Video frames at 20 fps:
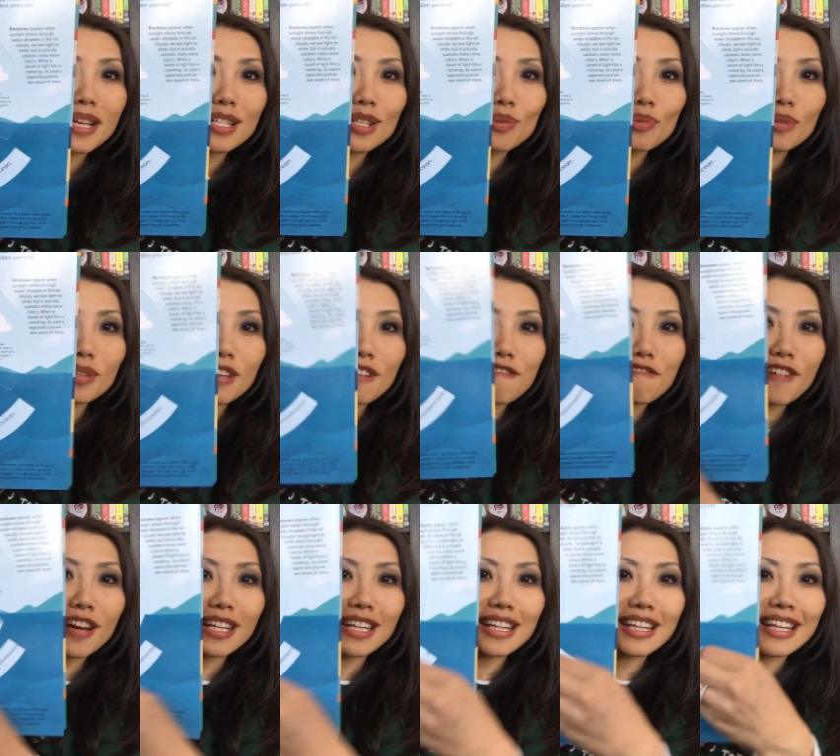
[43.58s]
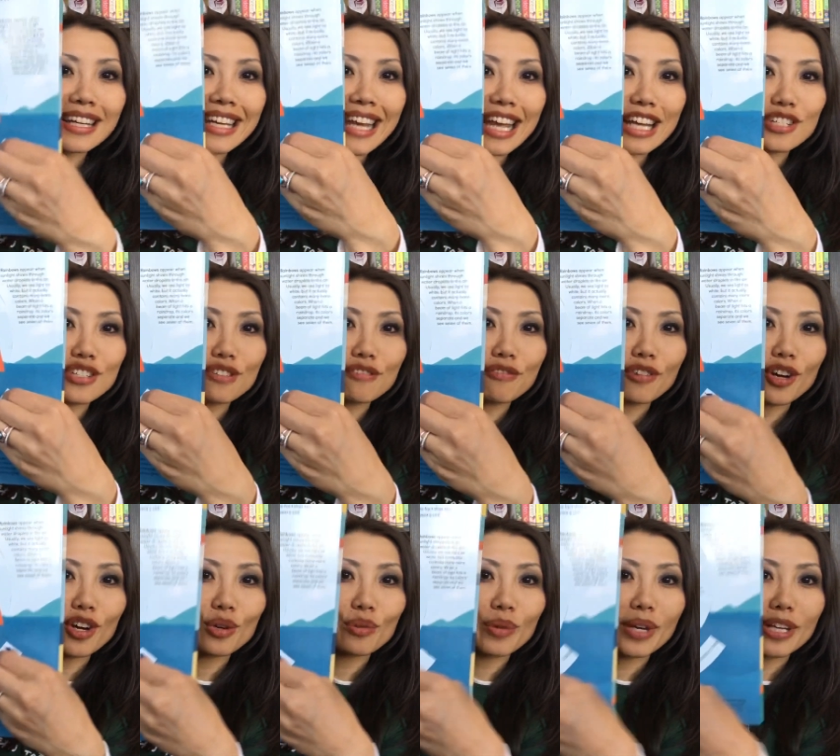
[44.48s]
makes it really fun and engaging
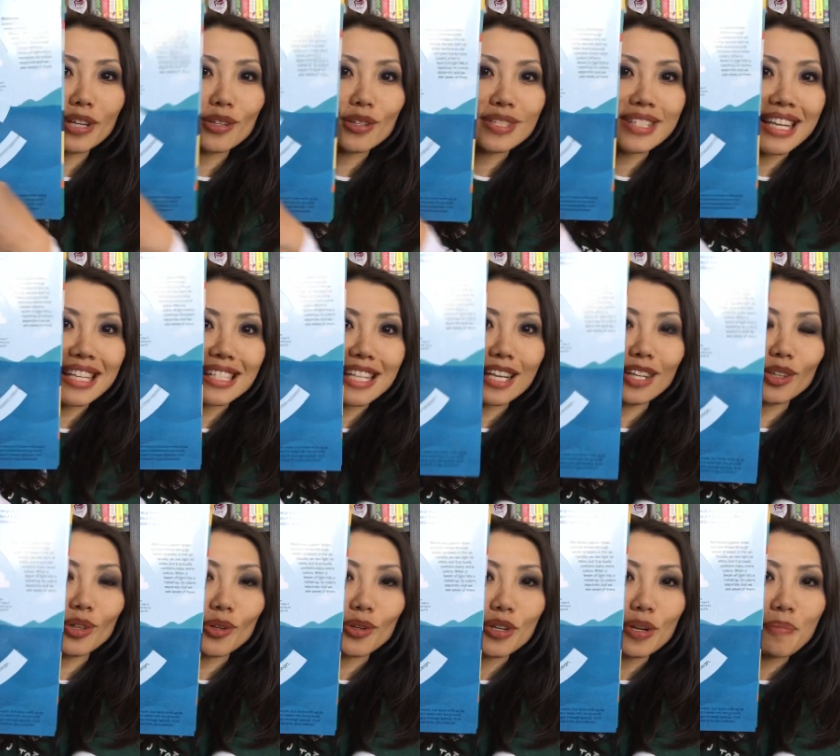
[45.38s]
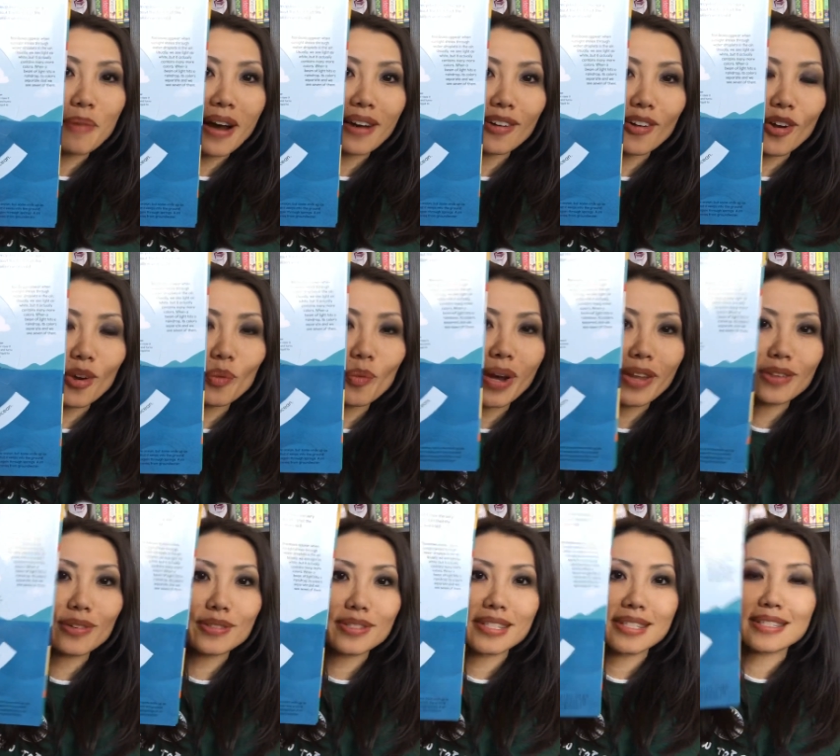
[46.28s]
for our readers as they learn about our
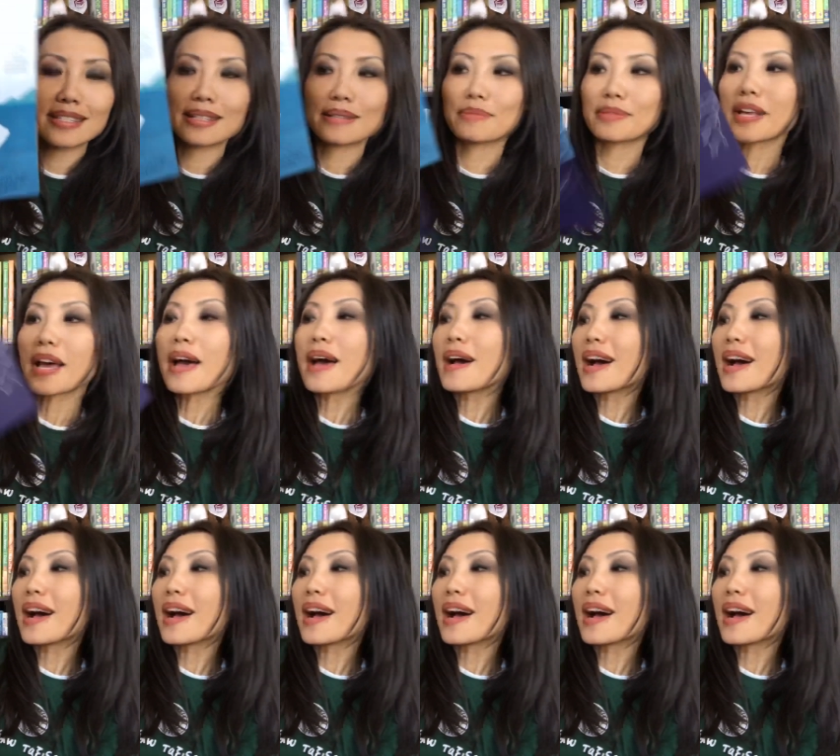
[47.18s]
weather systems.